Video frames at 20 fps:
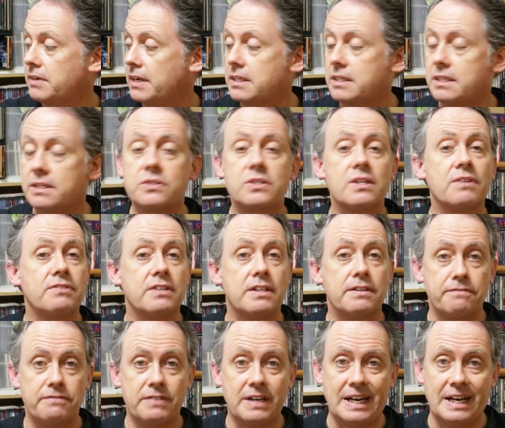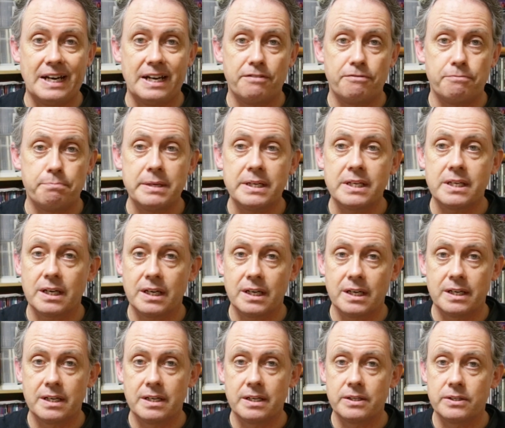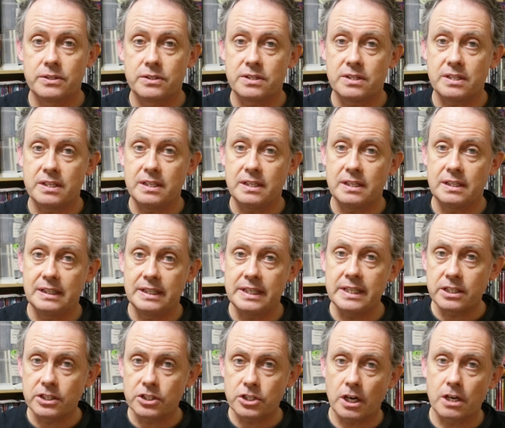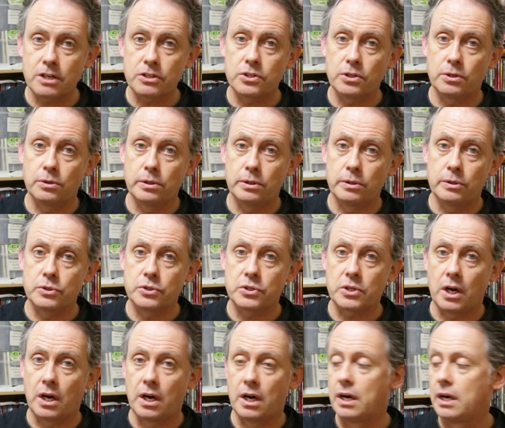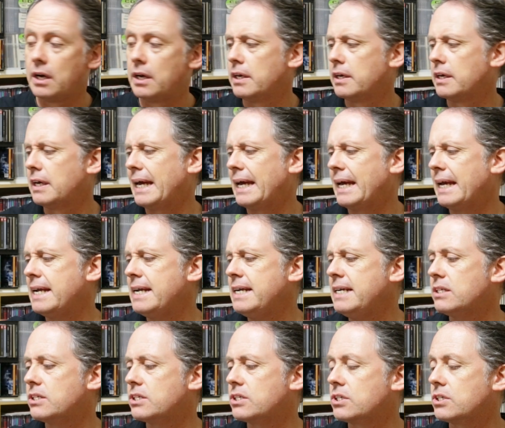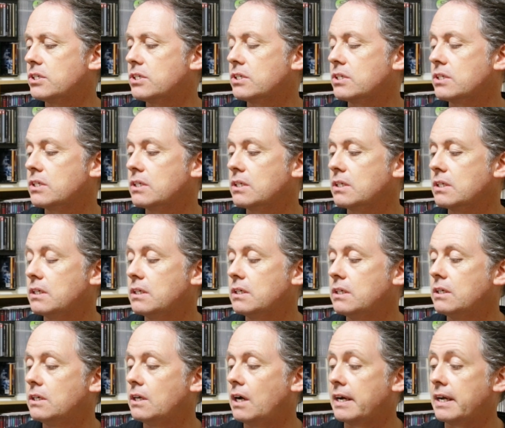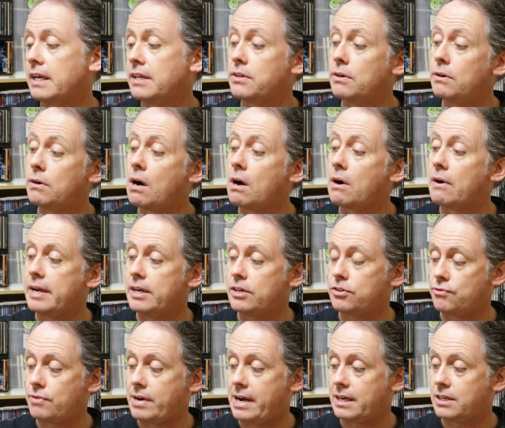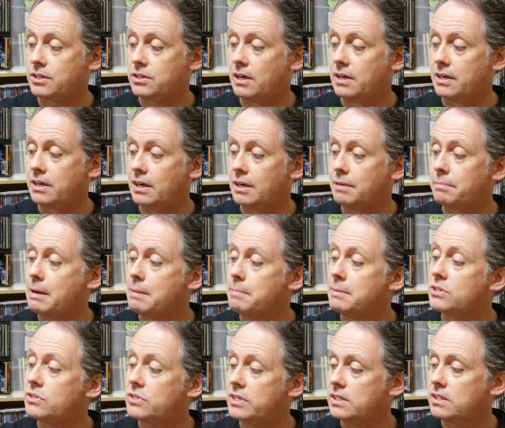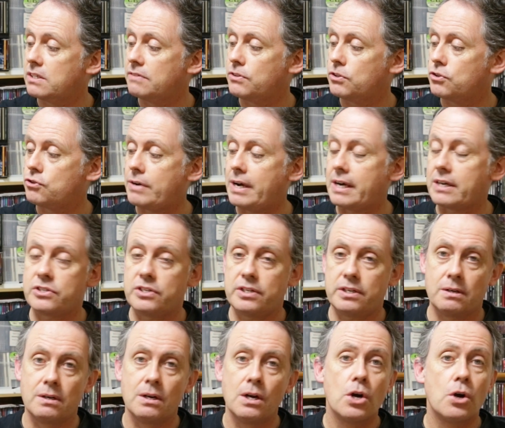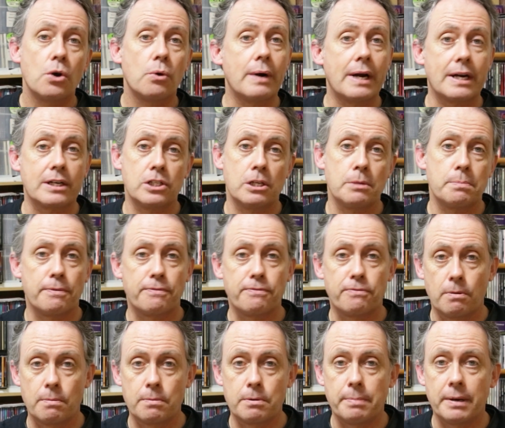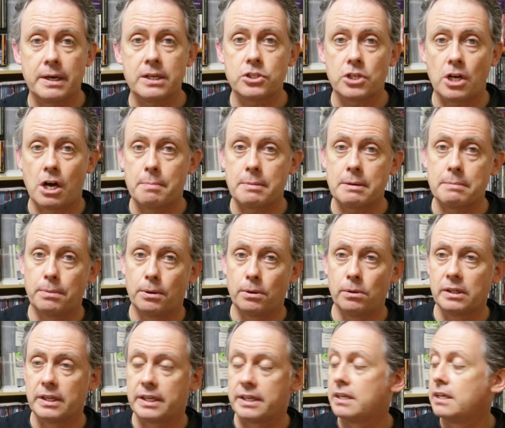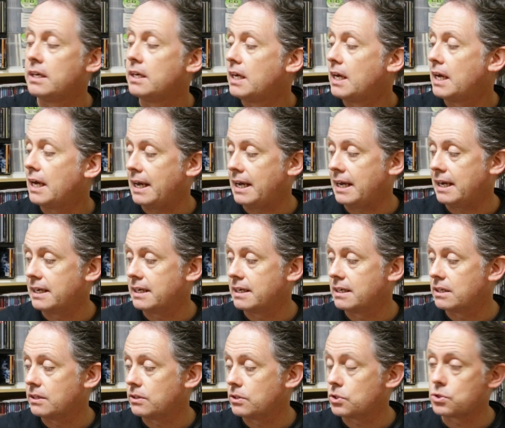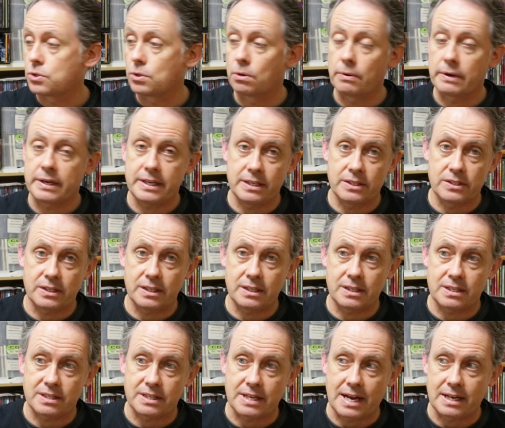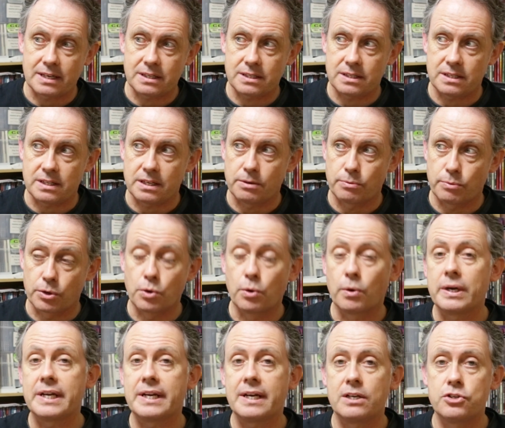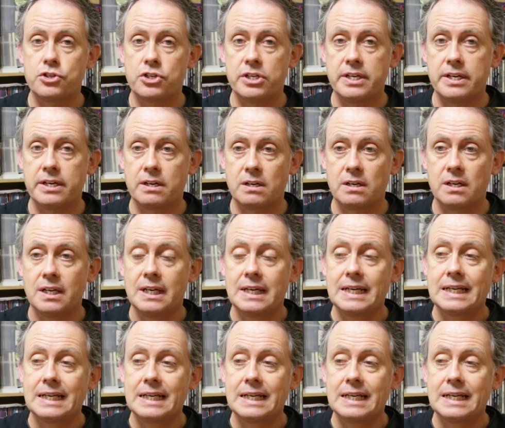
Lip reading: 1975 because the lead guitar solos on not eight, there are 8 tracks. On maybe 6 of the tracks here were actually performed by Tommy Bolin. And the story is it that the recording engineer